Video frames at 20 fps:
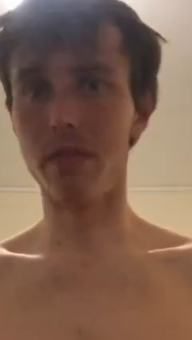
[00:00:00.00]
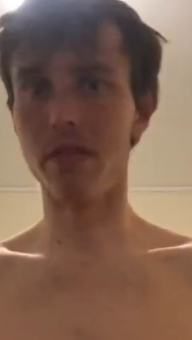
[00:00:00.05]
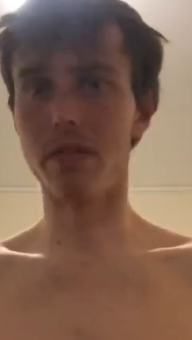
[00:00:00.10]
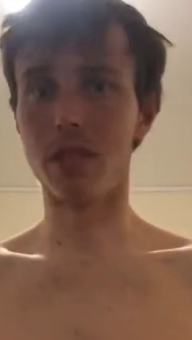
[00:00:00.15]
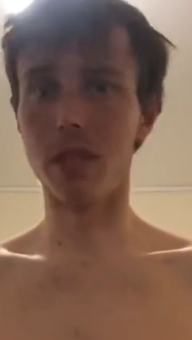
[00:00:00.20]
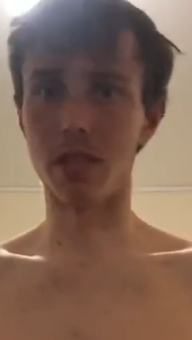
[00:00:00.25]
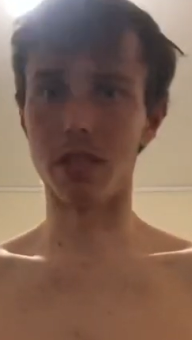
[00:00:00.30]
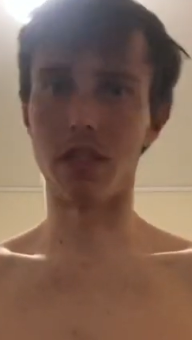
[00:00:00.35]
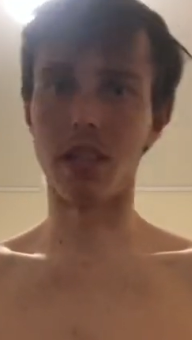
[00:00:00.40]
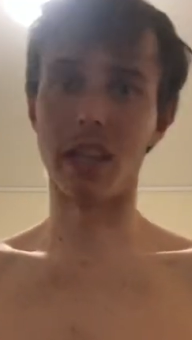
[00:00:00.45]

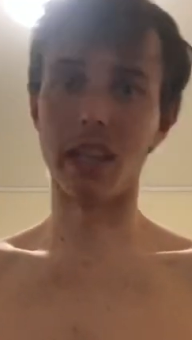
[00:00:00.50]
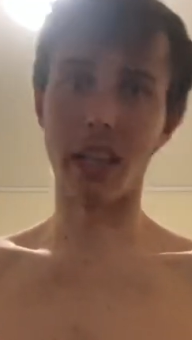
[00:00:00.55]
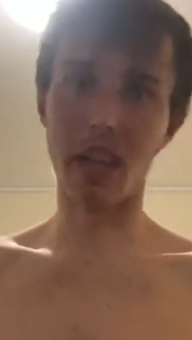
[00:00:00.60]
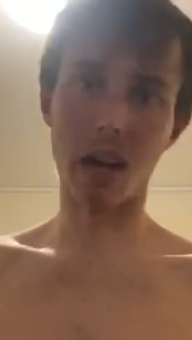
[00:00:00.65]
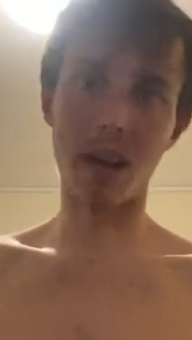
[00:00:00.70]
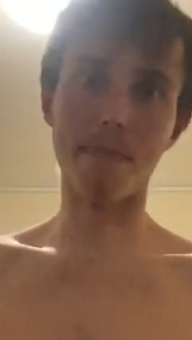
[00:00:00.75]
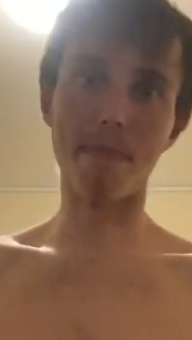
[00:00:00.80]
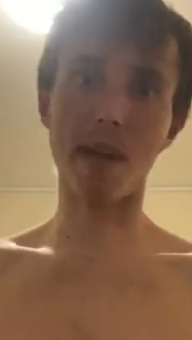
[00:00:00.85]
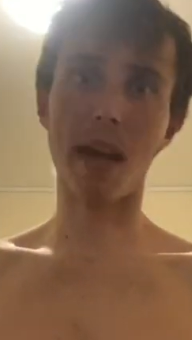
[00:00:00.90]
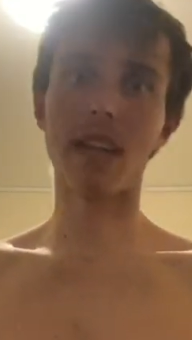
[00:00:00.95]
just
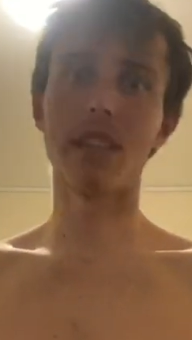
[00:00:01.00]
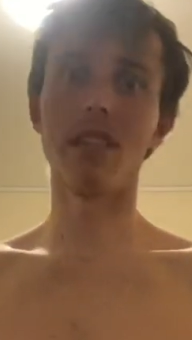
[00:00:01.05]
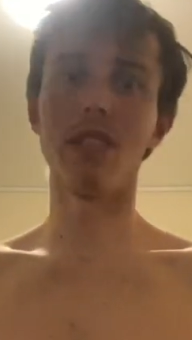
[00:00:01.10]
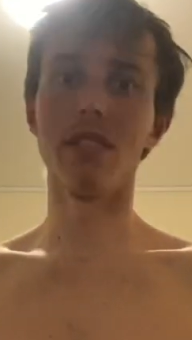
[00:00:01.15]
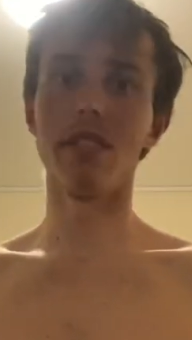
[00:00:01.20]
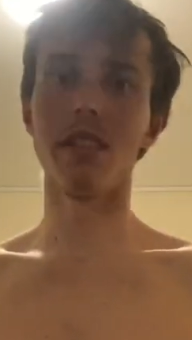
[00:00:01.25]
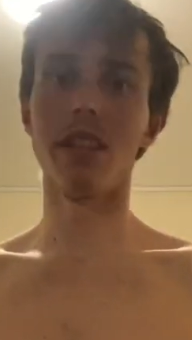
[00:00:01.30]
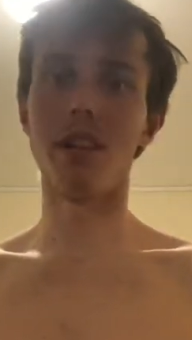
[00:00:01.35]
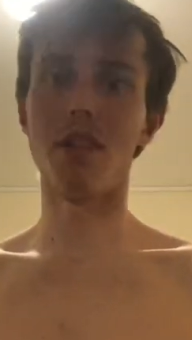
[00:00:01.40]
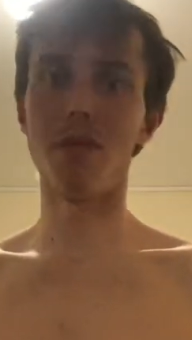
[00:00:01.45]
come back to
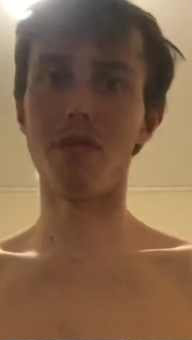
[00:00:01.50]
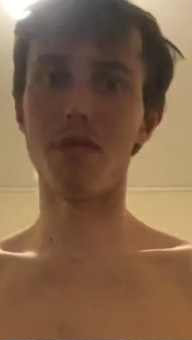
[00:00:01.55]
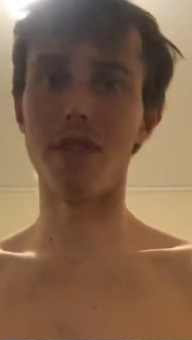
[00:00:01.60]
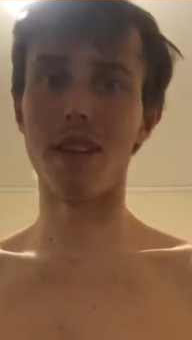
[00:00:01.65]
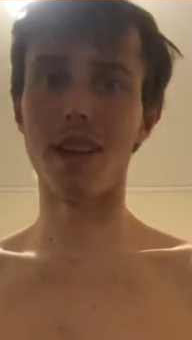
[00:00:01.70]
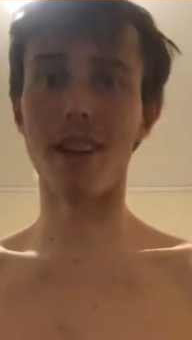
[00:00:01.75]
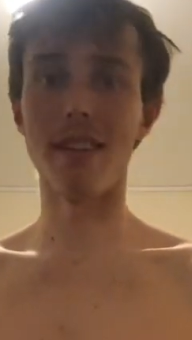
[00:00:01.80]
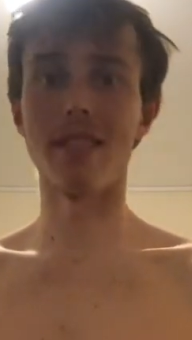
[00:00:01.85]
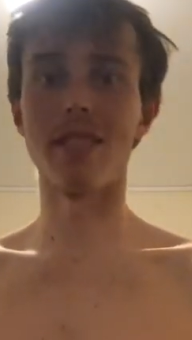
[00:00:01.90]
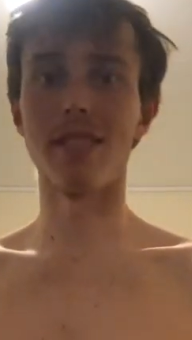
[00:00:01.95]
yourself and
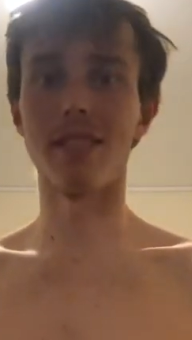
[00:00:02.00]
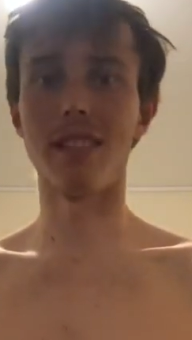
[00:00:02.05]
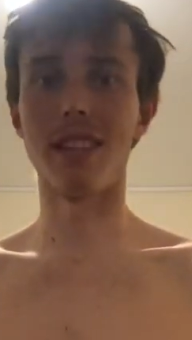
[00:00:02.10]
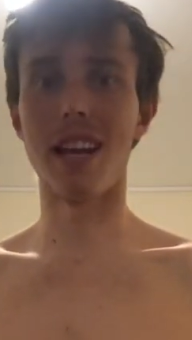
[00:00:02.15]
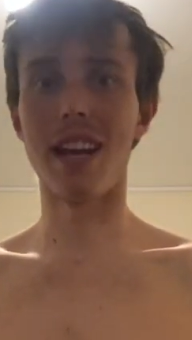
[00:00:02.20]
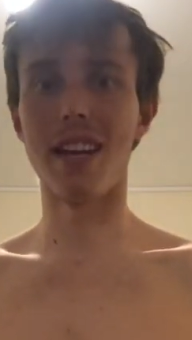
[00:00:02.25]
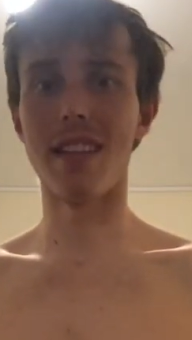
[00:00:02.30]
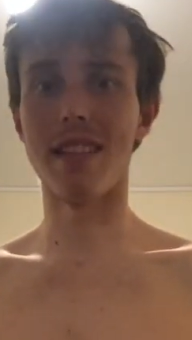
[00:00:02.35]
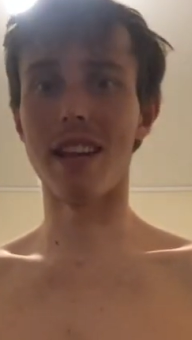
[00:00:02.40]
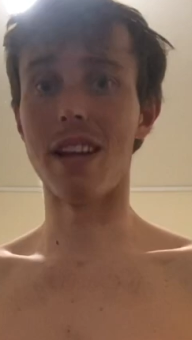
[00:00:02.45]

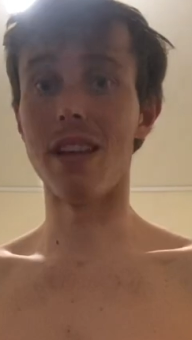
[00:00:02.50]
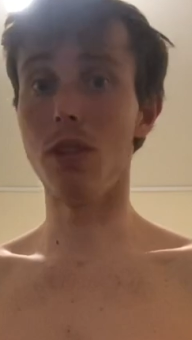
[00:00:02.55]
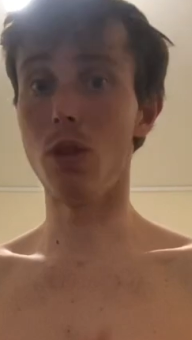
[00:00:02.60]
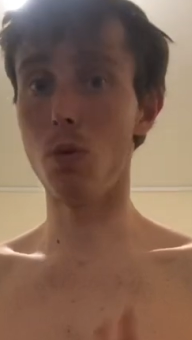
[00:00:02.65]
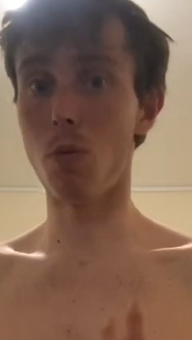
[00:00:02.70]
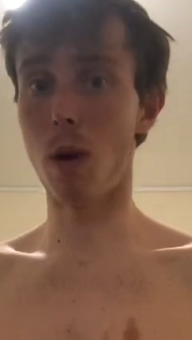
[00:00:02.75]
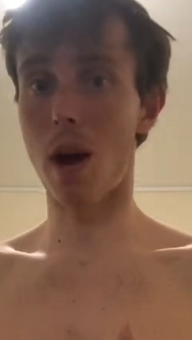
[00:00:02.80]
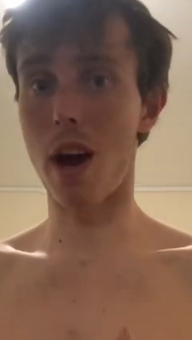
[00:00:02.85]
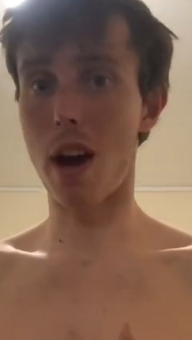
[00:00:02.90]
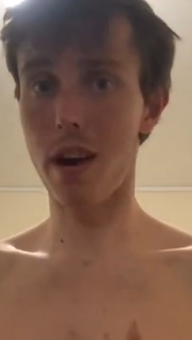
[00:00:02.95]
understand that you
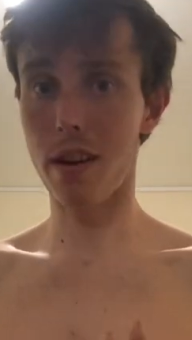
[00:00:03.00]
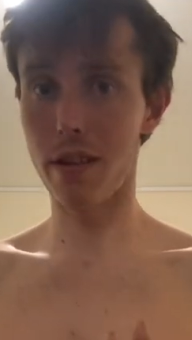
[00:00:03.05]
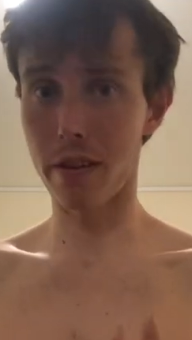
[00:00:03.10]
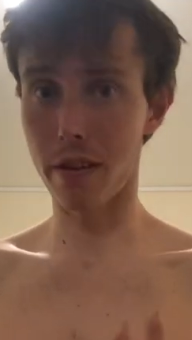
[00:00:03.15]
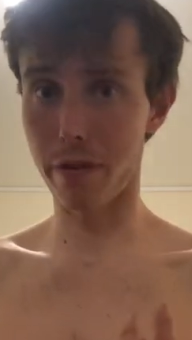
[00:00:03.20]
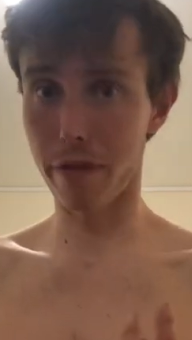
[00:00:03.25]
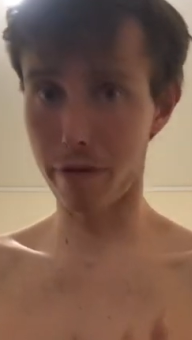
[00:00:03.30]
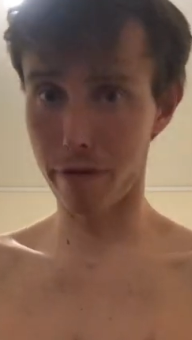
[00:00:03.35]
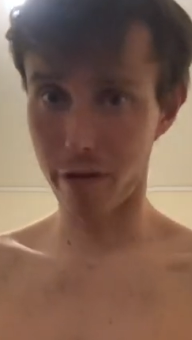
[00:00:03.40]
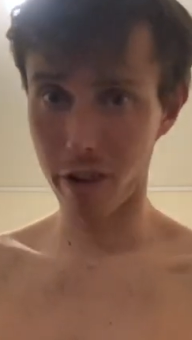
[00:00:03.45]
are a
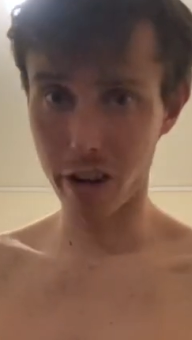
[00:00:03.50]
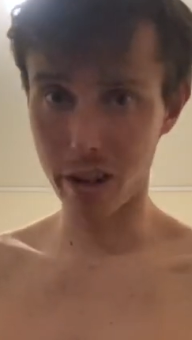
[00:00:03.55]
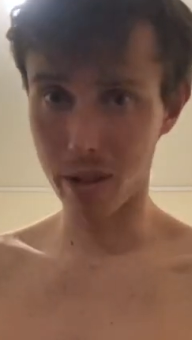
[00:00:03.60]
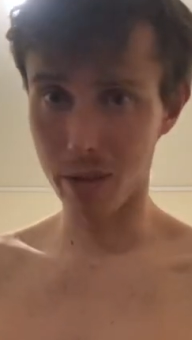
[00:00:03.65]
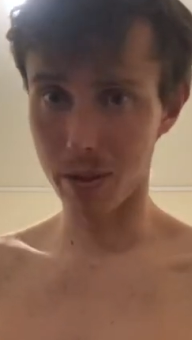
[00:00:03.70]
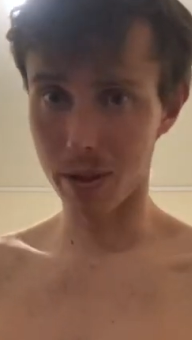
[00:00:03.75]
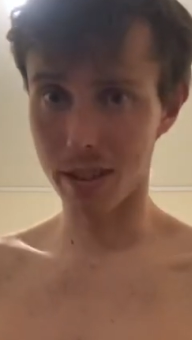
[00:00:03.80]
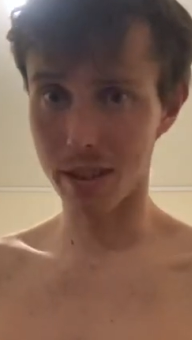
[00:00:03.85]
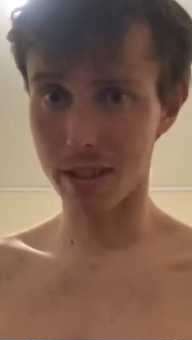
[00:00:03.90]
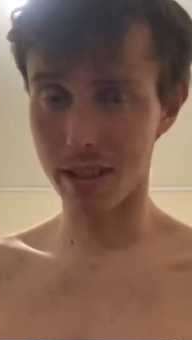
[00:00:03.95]

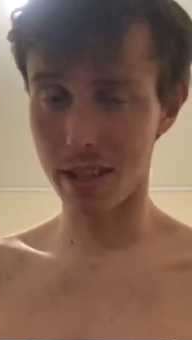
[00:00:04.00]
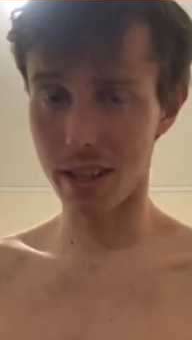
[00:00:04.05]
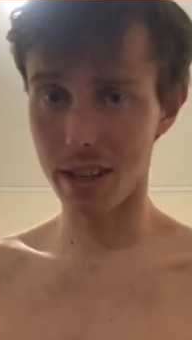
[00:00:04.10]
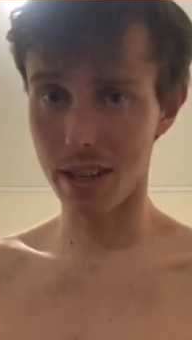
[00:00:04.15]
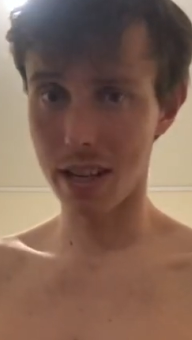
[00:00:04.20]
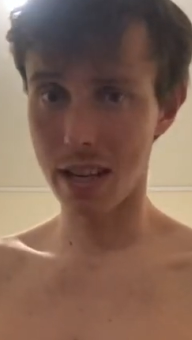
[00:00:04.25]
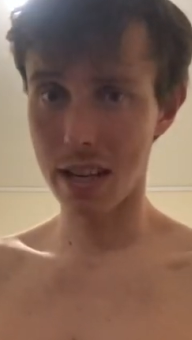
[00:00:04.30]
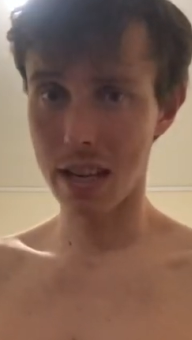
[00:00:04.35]
frequency,